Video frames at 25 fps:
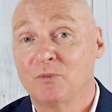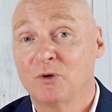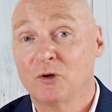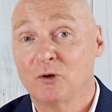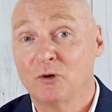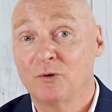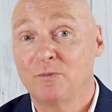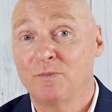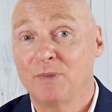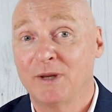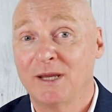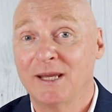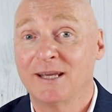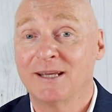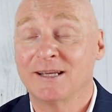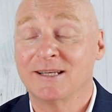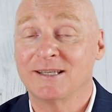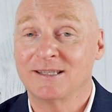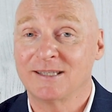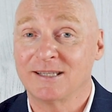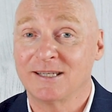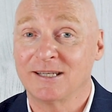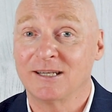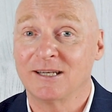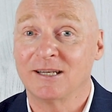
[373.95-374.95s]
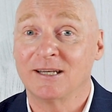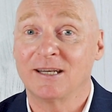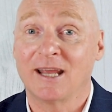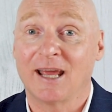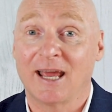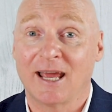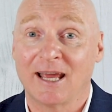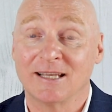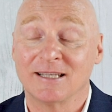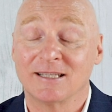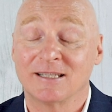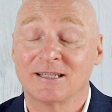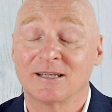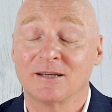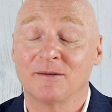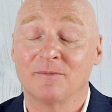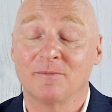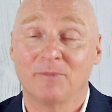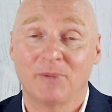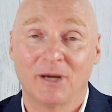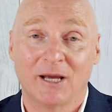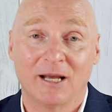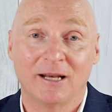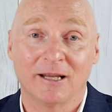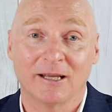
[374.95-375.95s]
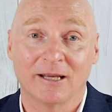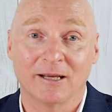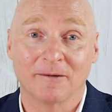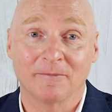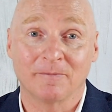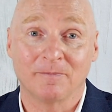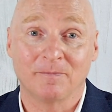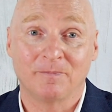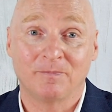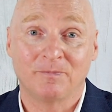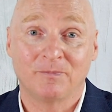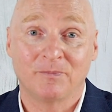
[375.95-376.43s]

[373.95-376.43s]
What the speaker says: could be considered as compelling.